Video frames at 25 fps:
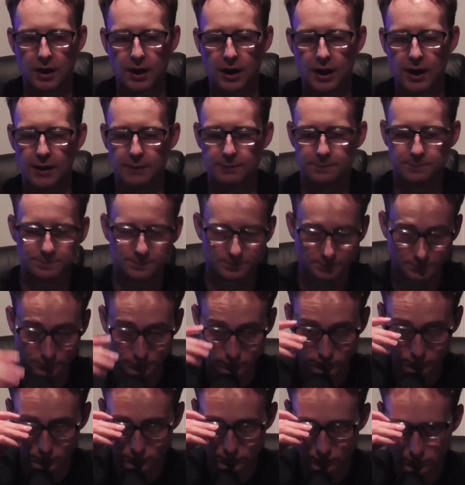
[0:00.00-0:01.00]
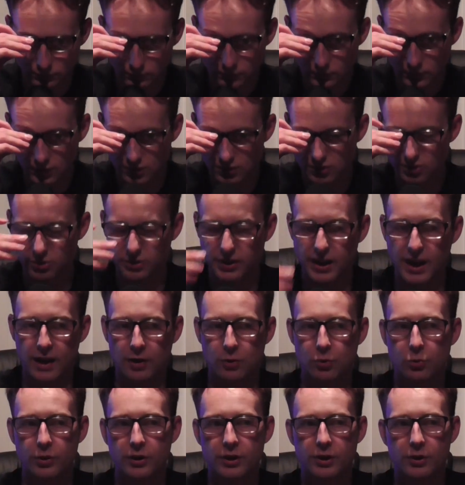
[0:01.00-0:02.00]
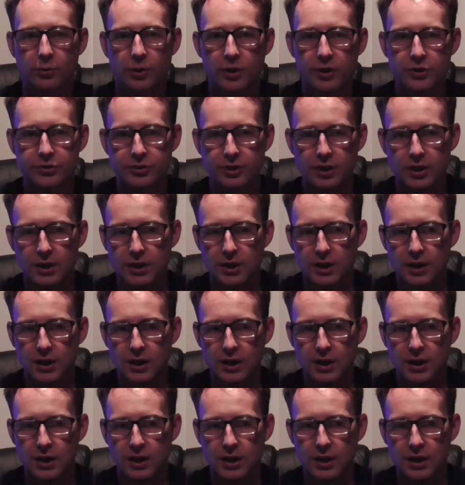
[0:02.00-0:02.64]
Quinn Ewers,